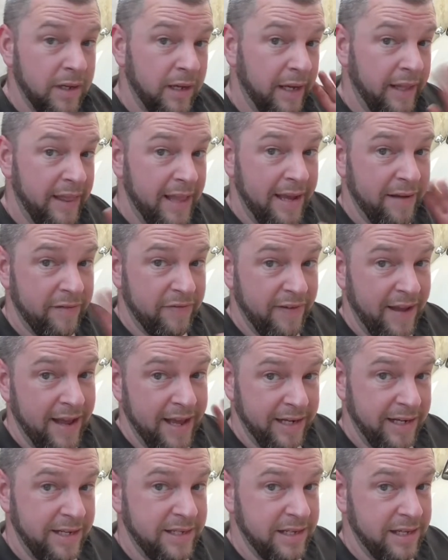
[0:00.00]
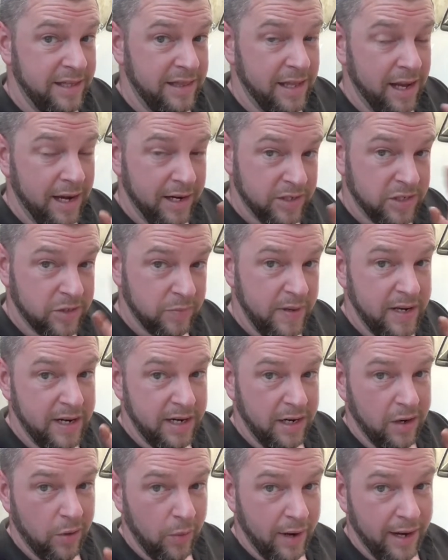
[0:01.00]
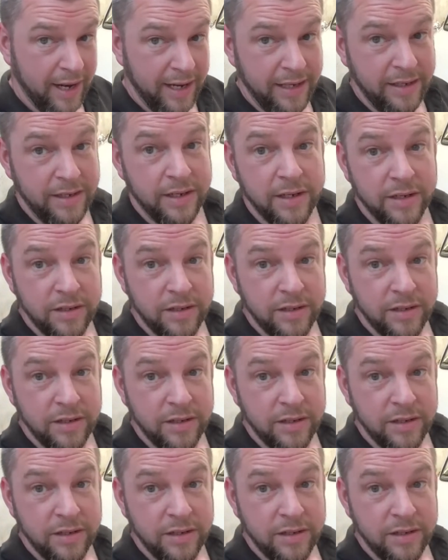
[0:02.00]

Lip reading: and that fan is in there spinning away,